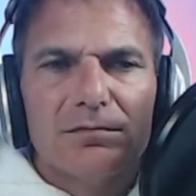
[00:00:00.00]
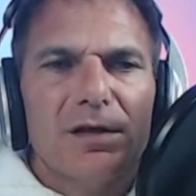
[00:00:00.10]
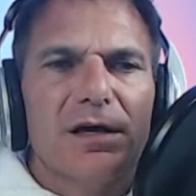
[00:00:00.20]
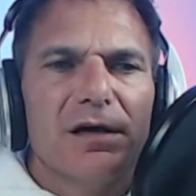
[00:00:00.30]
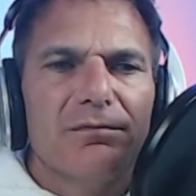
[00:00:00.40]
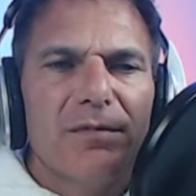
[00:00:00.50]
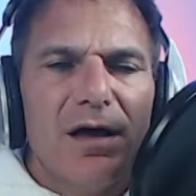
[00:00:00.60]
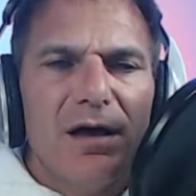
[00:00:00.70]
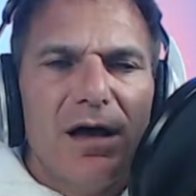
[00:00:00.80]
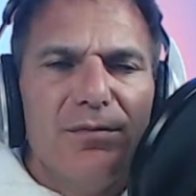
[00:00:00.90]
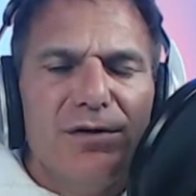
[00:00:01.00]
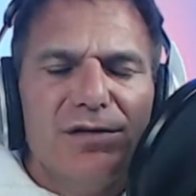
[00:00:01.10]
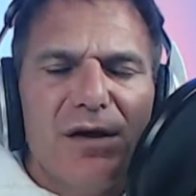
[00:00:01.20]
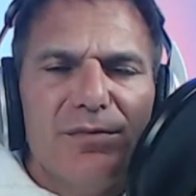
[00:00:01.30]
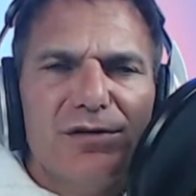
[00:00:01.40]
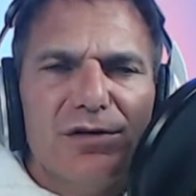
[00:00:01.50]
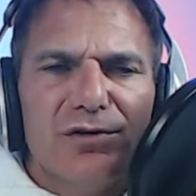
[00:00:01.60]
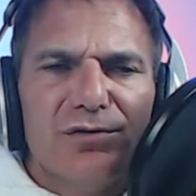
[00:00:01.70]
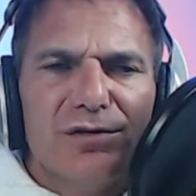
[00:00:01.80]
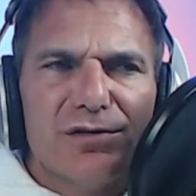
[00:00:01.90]
Yeah. You know? How much are
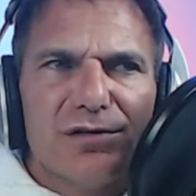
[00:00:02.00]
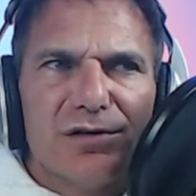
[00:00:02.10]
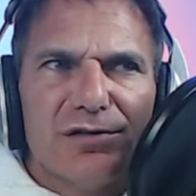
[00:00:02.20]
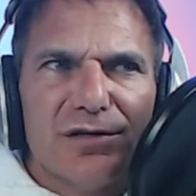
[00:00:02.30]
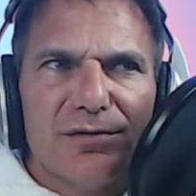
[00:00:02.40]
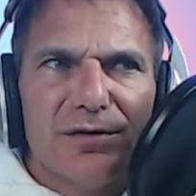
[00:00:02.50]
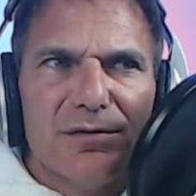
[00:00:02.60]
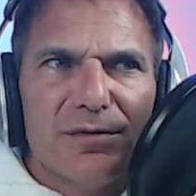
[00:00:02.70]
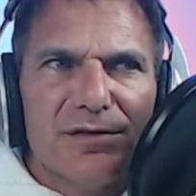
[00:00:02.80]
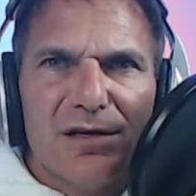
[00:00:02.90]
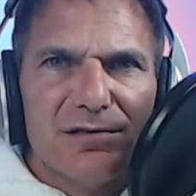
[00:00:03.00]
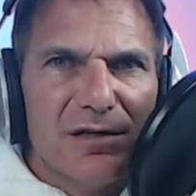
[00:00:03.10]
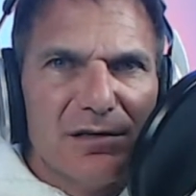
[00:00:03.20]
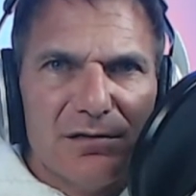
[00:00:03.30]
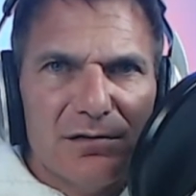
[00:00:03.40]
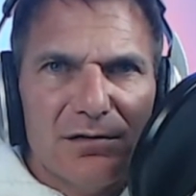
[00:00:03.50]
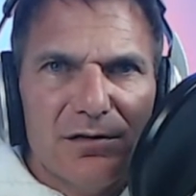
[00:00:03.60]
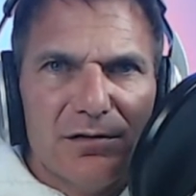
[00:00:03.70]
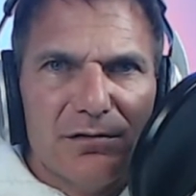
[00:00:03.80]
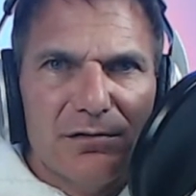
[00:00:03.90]
you discouraging? I mean, it sounds like
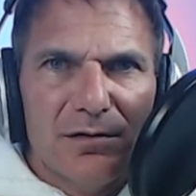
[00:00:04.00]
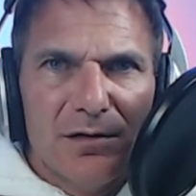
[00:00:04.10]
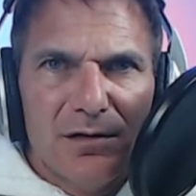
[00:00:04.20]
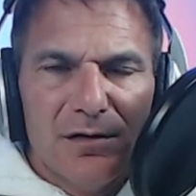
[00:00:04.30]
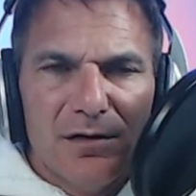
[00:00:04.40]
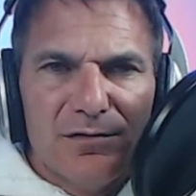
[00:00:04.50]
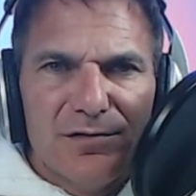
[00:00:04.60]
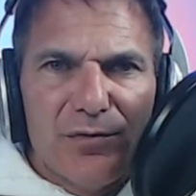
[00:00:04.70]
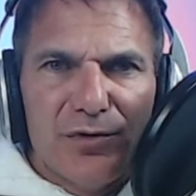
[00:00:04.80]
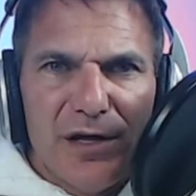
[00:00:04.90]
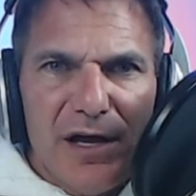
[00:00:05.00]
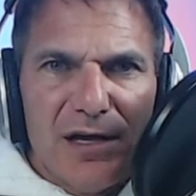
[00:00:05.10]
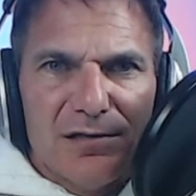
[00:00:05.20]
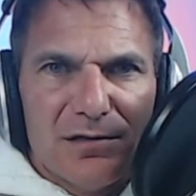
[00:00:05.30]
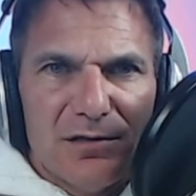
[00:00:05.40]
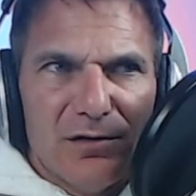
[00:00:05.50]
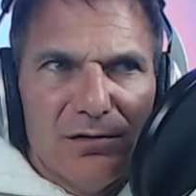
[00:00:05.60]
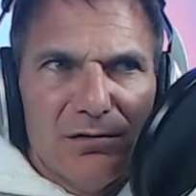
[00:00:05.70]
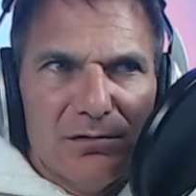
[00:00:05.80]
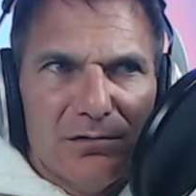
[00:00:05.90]
if someone were to ask, you
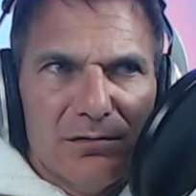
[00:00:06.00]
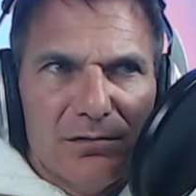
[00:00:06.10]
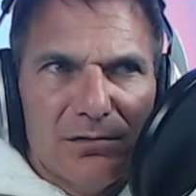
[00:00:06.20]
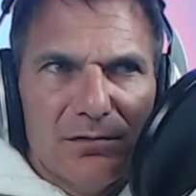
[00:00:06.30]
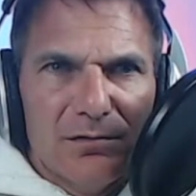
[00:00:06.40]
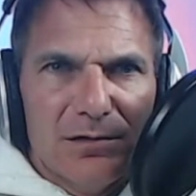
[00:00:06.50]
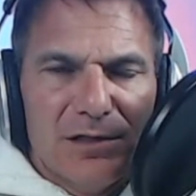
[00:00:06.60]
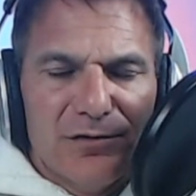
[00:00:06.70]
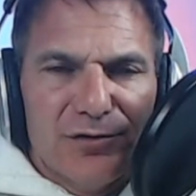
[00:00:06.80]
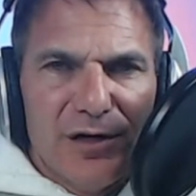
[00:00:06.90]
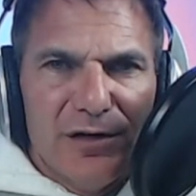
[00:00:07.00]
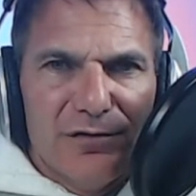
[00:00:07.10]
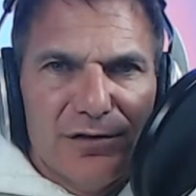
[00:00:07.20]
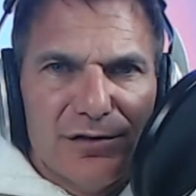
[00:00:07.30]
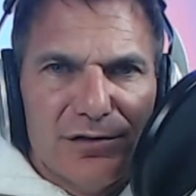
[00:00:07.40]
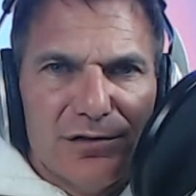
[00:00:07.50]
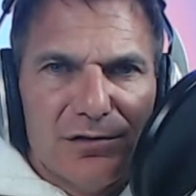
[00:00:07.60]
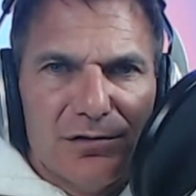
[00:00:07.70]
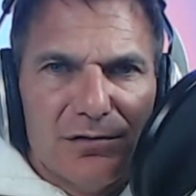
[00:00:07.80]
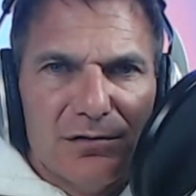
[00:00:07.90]
know, self-training
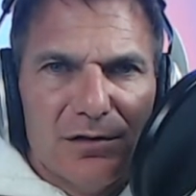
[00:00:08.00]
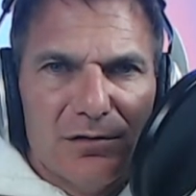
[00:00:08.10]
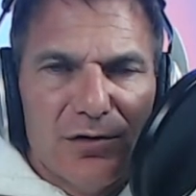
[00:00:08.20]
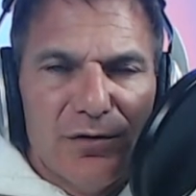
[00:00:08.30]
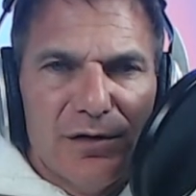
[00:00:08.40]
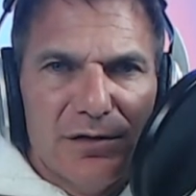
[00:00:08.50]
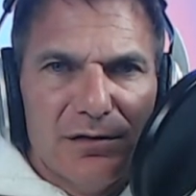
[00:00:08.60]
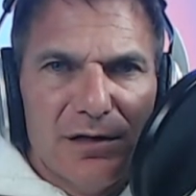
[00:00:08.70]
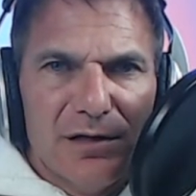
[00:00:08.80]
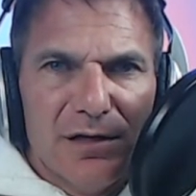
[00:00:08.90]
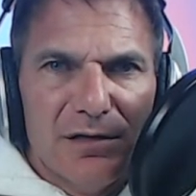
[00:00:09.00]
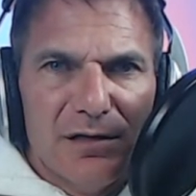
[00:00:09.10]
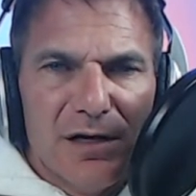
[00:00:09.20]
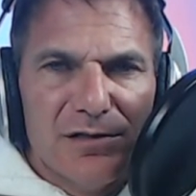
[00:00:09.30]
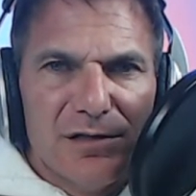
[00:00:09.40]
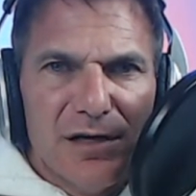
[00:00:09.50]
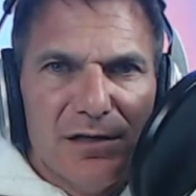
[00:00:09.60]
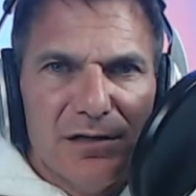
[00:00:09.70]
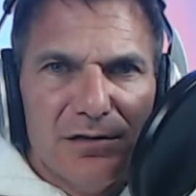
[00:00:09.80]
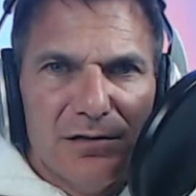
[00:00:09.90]
versus, you know, going and getting
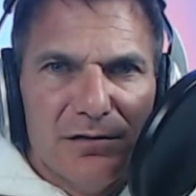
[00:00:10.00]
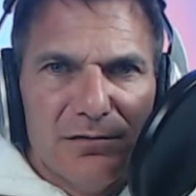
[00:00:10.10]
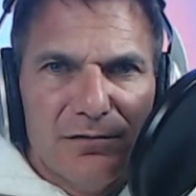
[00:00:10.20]
educated, you're